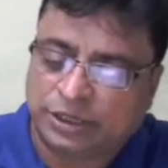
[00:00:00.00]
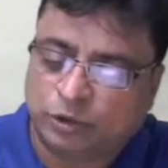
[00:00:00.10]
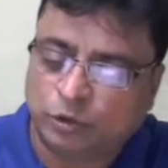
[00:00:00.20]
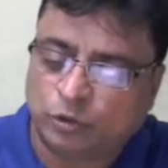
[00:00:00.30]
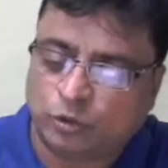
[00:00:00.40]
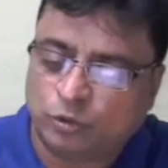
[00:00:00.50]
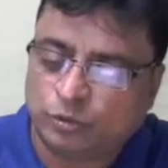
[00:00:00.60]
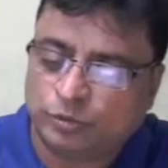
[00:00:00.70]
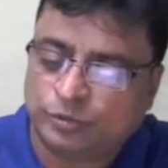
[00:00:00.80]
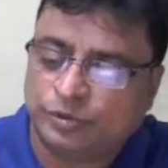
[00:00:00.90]
2
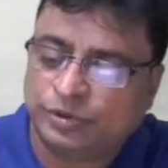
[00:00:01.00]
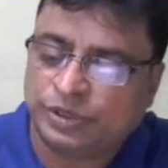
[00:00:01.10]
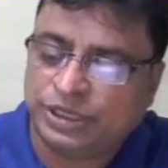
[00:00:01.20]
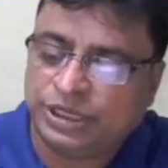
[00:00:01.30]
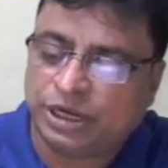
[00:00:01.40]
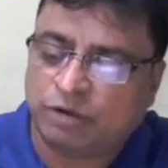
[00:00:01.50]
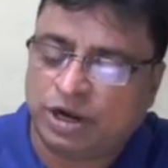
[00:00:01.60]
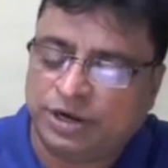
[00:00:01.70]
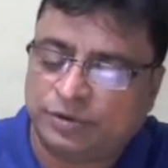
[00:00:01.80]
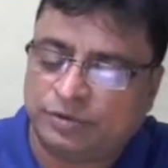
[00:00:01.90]

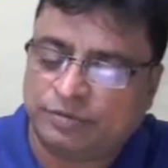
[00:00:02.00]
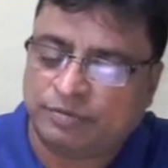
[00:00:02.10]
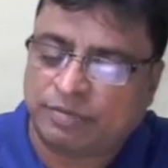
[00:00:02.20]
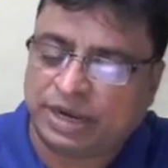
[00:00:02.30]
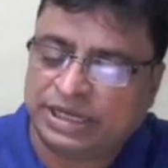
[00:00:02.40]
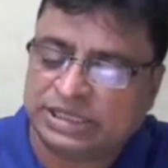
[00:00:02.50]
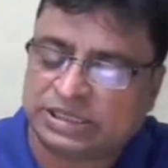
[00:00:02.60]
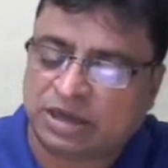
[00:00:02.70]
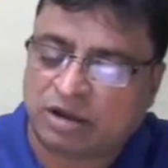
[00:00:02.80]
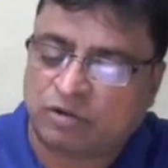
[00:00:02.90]
equal to minus
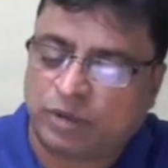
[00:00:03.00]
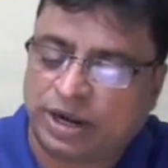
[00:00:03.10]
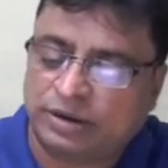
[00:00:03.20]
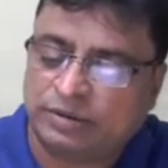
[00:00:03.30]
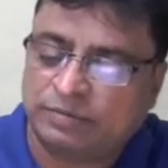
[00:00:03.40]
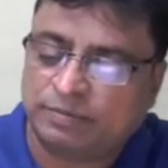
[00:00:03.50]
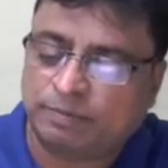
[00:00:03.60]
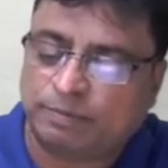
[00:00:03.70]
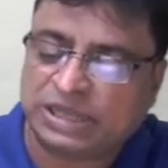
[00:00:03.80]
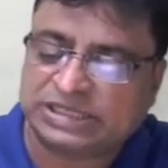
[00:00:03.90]
log 1
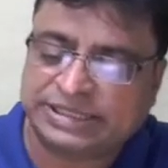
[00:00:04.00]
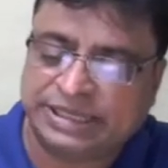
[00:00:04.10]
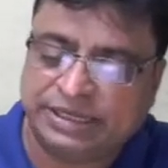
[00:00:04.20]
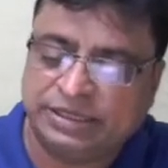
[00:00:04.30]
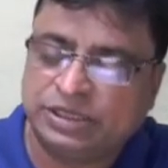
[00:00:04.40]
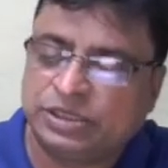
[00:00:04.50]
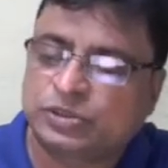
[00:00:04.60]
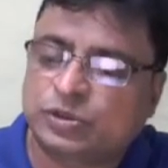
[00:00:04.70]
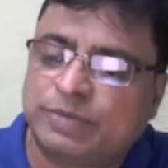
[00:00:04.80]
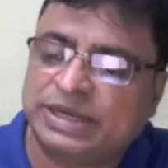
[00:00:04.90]
plus C.
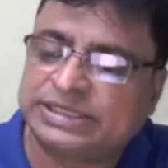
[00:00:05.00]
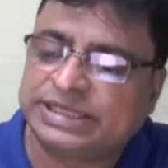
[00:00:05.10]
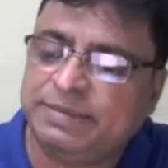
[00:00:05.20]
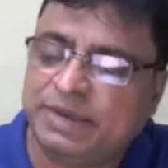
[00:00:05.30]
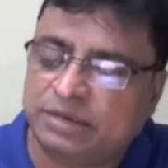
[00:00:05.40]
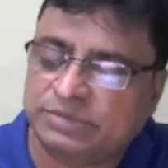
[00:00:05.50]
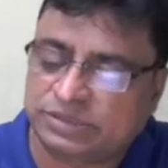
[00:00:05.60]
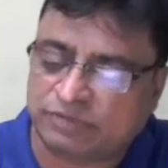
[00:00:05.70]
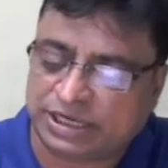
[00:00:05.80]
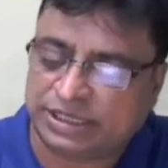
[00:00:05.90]
So my C becomes
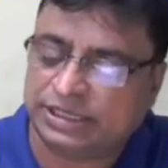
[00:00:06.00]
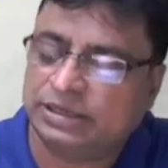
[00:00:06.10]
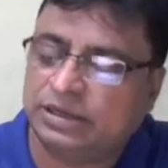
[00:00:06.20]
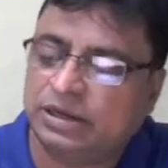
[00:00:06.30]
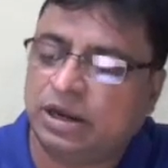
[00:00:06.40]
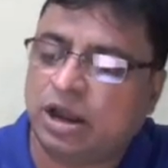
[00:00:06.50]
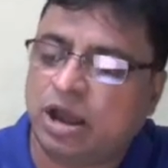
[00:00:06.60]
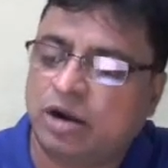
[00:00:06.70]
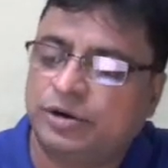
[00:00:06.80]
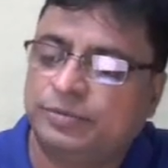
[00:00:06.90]
what?
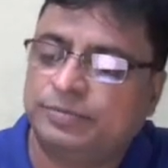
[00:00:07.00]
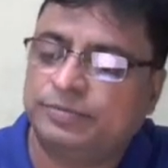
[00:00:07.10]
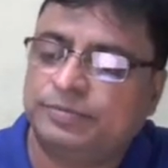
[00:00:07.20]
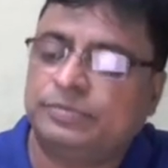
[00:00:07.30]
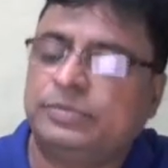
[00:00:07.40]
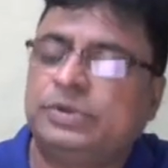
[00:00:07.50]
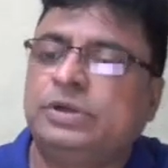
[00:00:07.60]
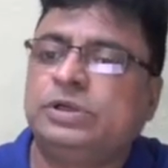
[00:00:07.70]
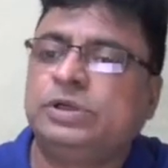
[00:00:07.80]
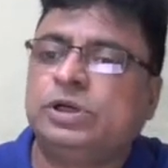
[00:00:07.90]
Log 2.
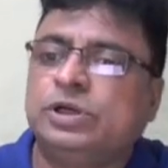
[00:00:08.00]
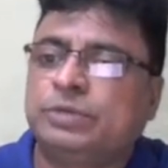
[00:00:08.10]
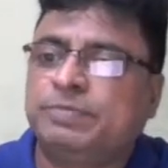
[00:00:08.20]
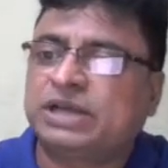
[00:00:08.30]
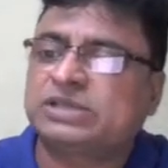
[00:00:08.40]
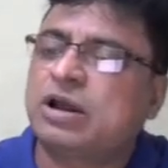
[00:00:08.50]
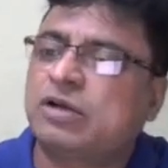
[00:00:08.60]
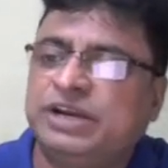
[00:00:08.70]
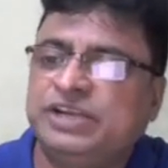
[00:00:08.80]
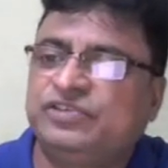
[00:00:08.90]
Because
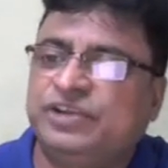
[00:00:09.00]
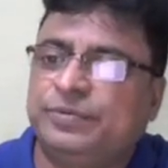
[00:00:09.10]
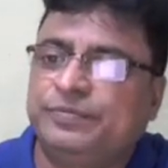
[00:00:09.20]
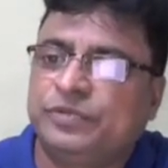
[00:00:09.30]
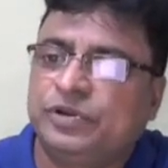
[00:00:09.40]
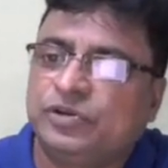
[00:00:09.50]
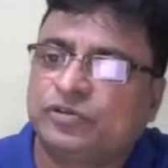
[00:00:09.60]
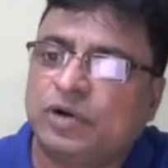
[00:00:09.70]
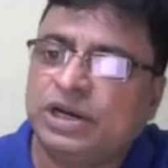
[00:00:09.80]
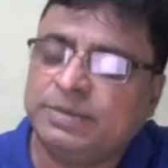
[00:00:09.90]
log 1 is 0.
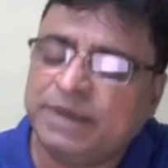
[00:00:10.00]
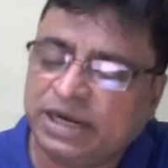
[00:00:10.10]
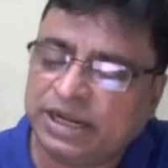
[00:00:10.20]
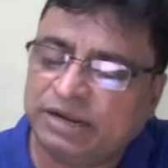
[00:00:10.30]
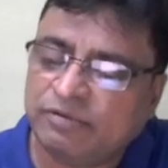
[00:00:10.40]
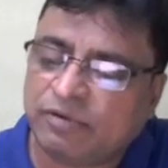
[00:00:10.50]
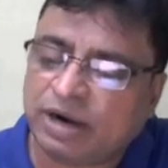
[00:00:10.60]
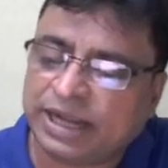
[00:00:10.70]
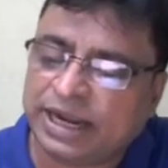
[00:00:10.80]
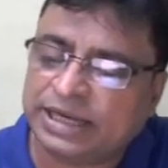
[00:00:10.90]
So ultimately
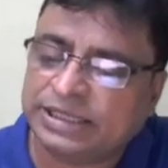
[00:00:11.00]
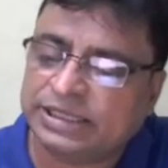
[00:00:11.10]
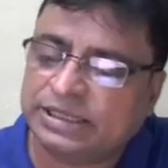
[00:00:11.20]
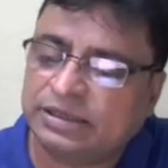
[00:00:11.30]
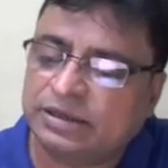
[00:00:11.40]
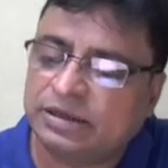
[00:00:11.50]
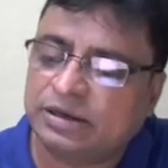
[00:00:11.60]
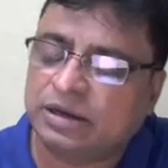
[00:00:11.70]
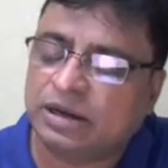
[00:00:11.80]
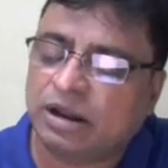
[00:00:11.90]
what I get?
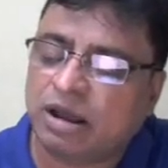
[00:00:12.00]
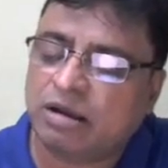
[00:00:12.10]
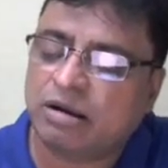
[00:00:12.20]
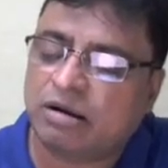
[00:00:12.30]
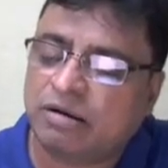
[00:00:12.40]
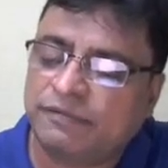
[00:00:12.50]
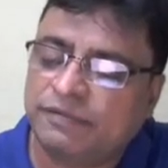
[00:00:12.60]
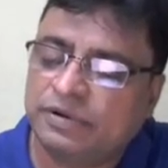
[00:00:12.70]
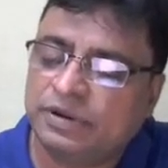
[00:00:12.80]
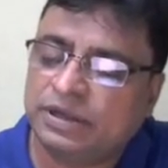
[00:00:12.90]
Log of
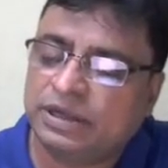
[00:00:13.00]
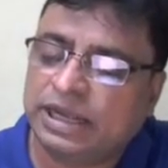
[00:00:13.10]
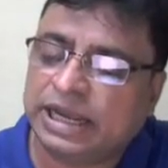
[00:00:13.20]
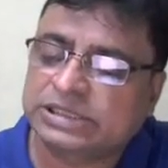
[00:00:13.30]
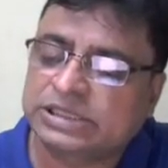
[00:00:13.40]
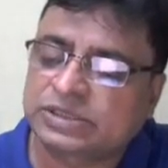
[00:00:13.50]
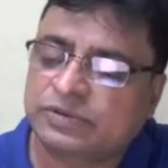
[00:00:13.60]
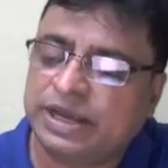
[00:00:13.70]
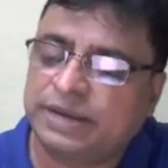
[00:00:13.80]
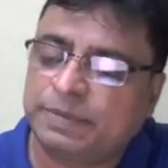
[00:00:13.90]
x
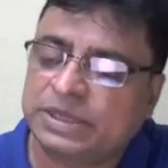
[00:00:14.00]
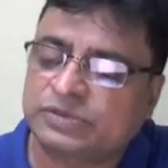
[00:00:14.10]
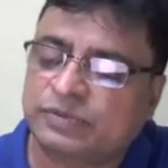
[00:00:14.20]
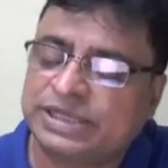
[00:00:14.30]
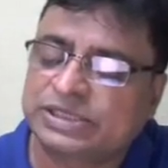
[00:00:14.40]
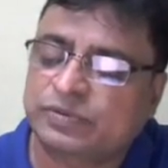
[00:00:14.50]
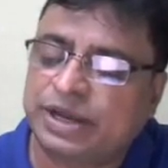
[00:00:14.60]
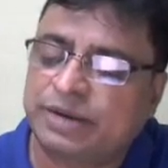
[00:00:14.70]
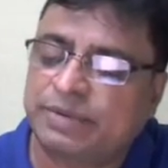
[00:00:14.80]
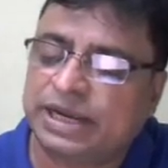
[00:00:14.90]
square plus y
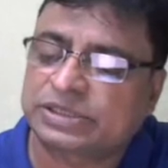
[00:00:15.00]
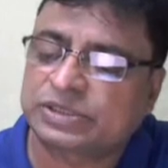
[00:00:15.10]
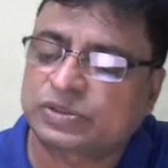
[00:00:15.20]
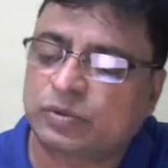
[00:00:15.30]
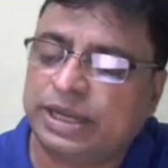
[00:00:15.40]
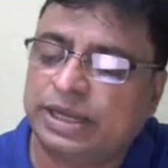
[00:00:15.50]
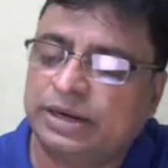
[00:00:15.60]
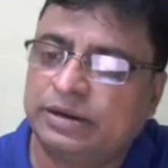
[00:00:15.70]
square by x square